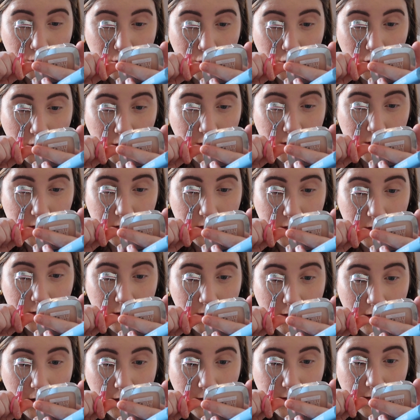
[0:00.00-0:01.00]
just,
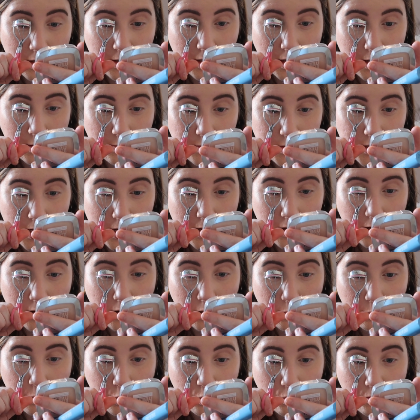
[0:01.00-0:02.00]
as I keep
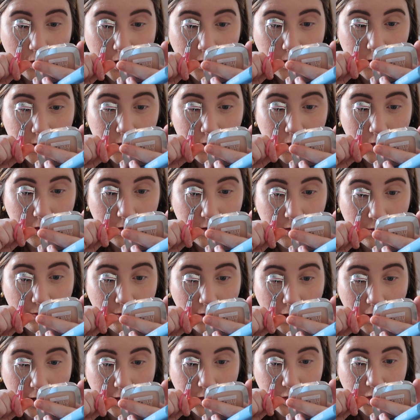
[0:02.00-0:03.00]
saying, a poor excuse
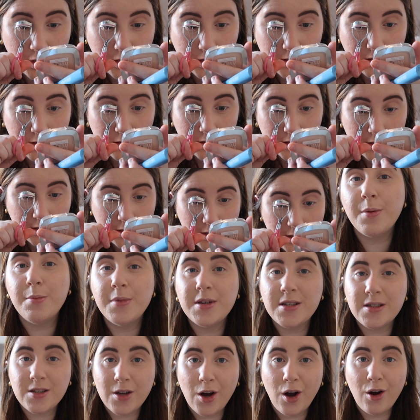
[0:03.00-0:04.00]
for lashes. The
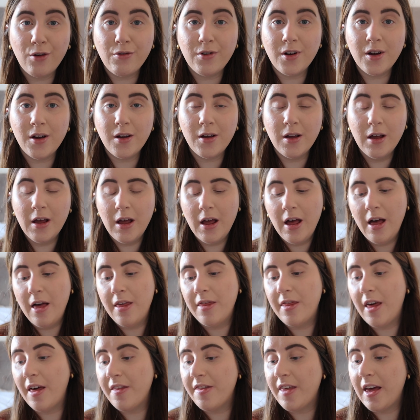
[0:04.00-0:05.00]
mascara
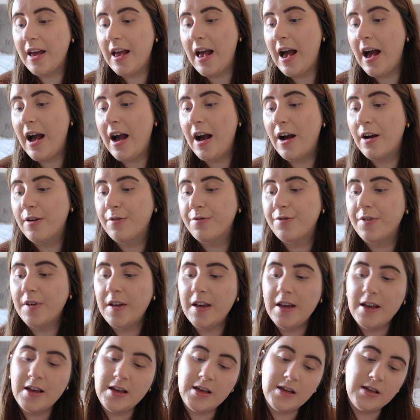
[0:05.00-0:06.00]
that they have
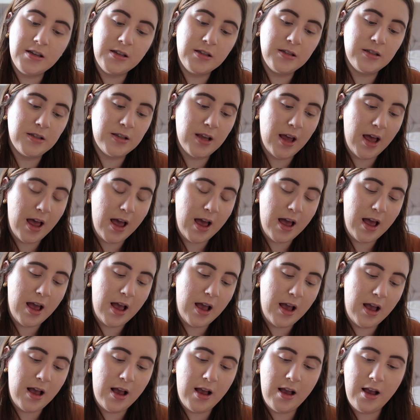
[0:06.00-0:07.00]
is
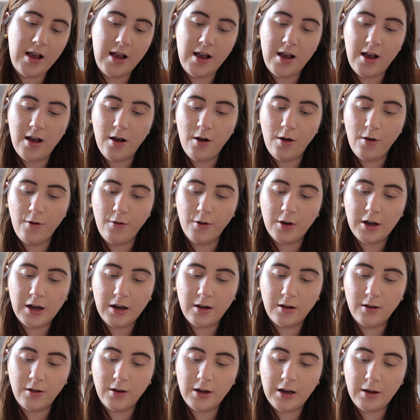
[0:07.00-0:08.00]
a
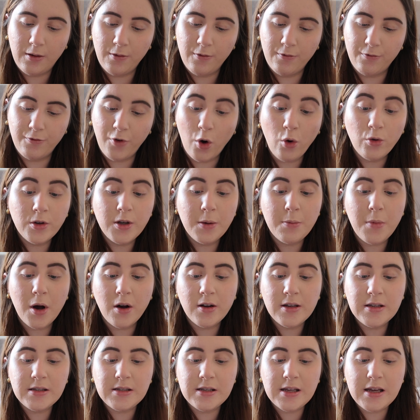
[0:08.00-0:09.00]

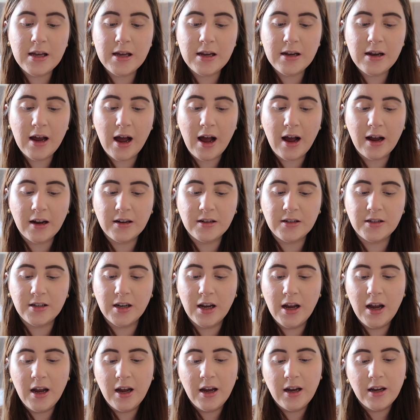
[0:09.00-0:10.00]
volumizing
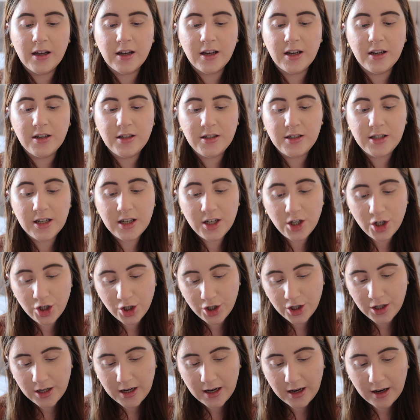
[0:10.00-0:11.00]
and
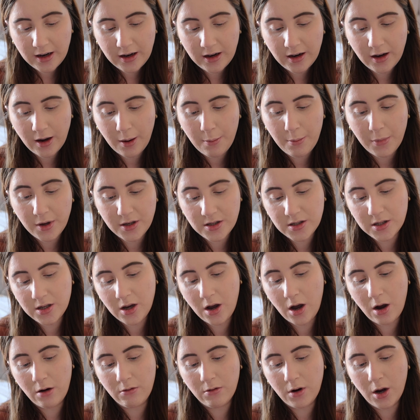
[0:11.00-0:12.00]
conditioning
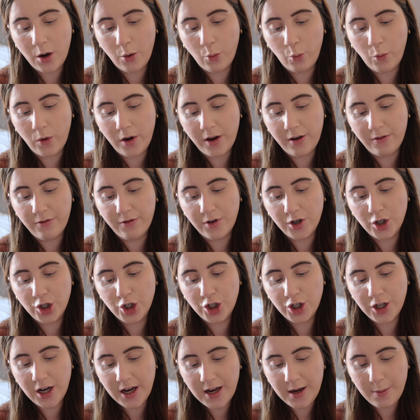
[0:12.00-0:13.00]
mascara with
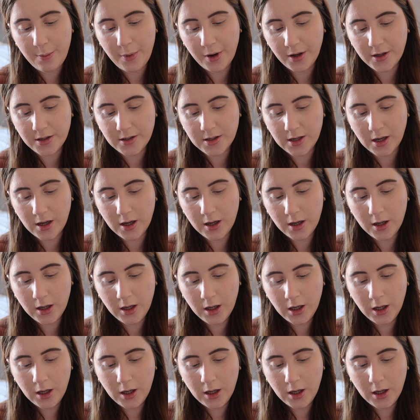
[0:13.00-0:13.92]
shea butter.